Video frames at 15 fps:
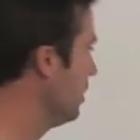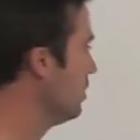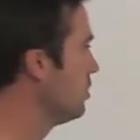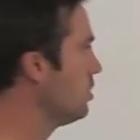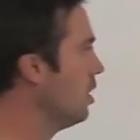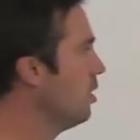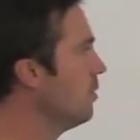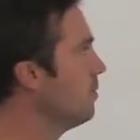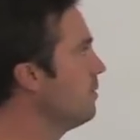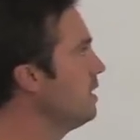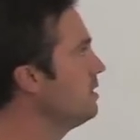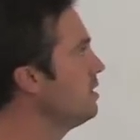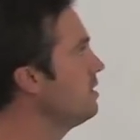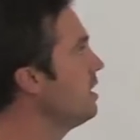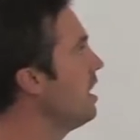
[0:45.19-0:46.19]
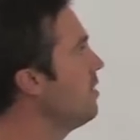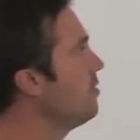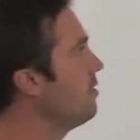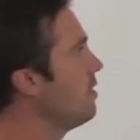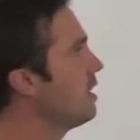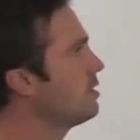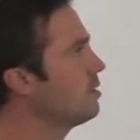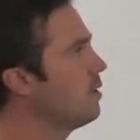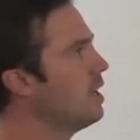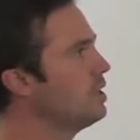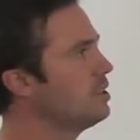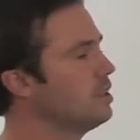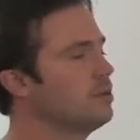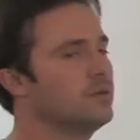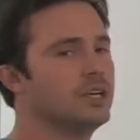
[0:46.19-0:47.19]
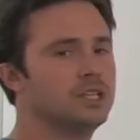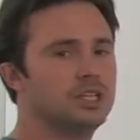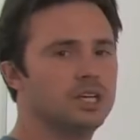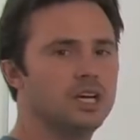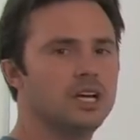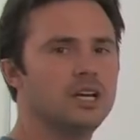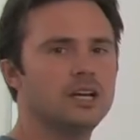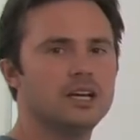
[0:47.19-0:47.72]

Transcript: So this is an f of x question, which